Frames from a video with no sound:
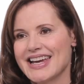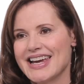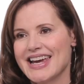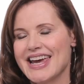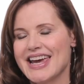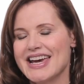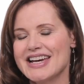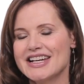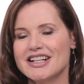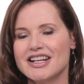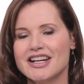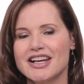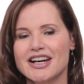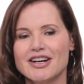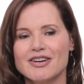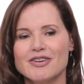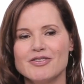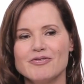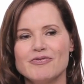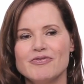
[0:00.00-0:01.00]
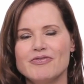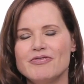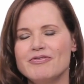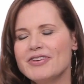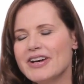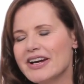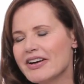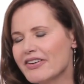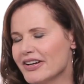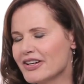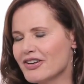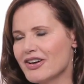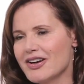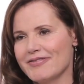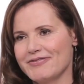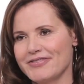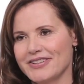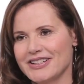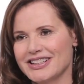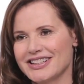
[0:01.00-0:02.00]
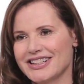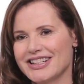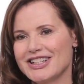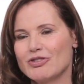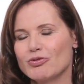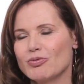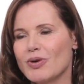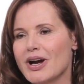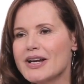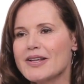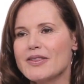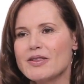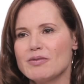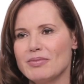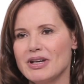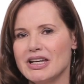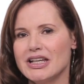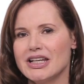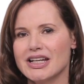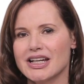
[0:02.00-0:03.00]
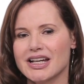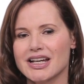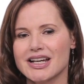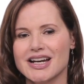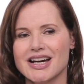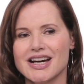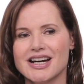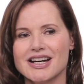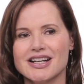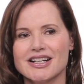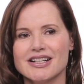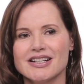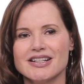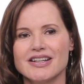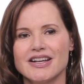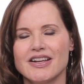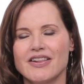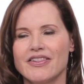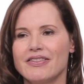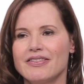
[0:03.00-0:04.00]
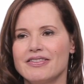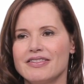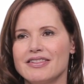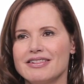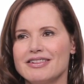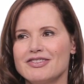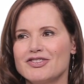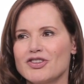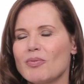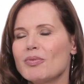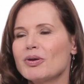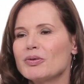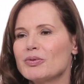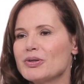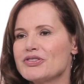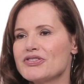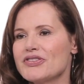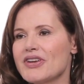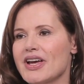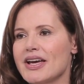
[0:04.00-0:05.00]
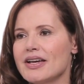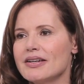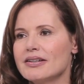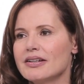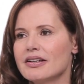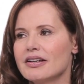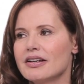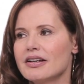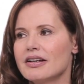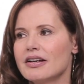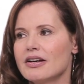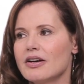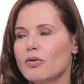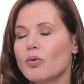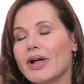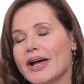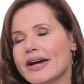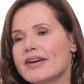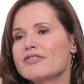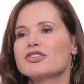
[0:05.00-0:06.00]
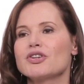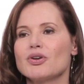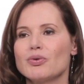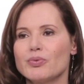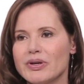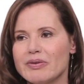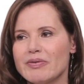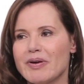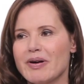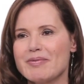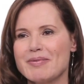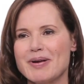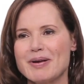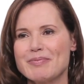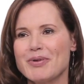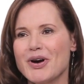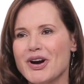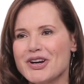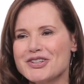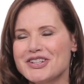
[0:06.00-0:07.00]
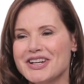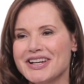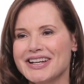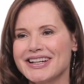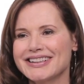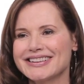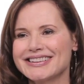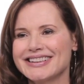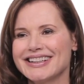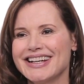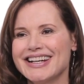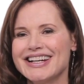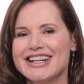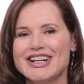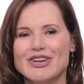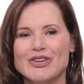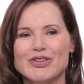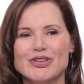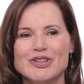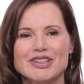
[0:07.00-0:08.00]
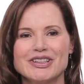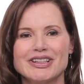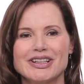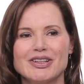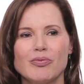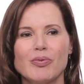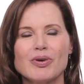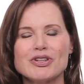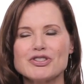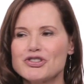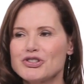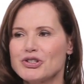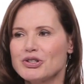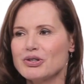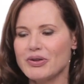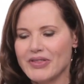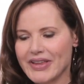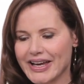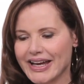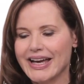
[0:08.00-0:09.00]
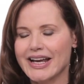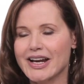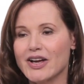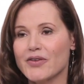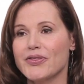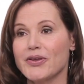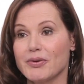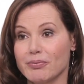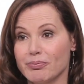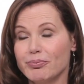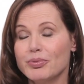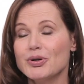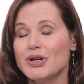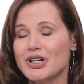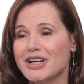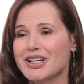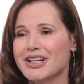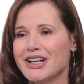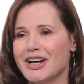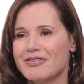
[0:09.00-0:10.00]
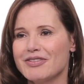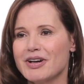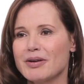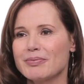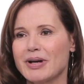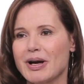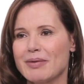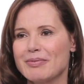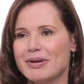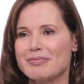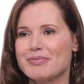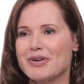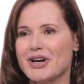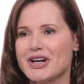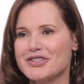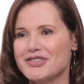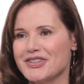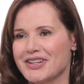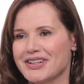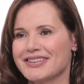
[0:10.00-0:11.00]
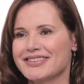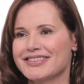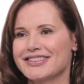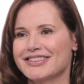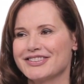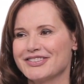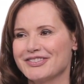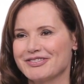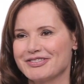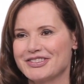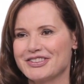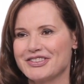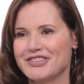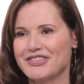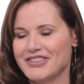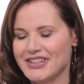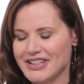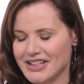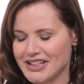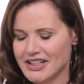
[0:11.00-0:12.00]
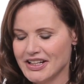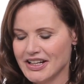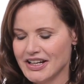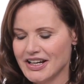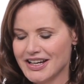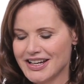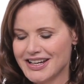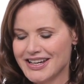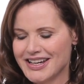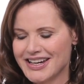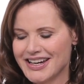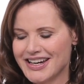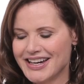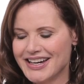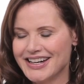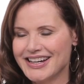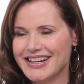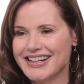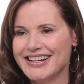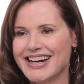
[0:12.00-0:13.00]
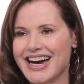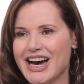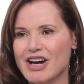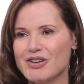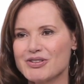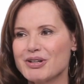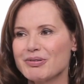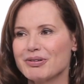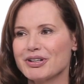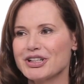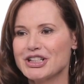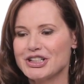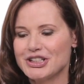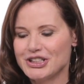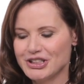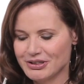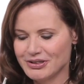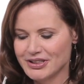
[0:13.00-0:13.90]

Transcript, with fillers: And uh, very often, right in the meeting, uh, someone will say, well, I have to go rewrite my project. Or at one studio, they got out their book of upcoming projects to, to see uh, how they were going to do.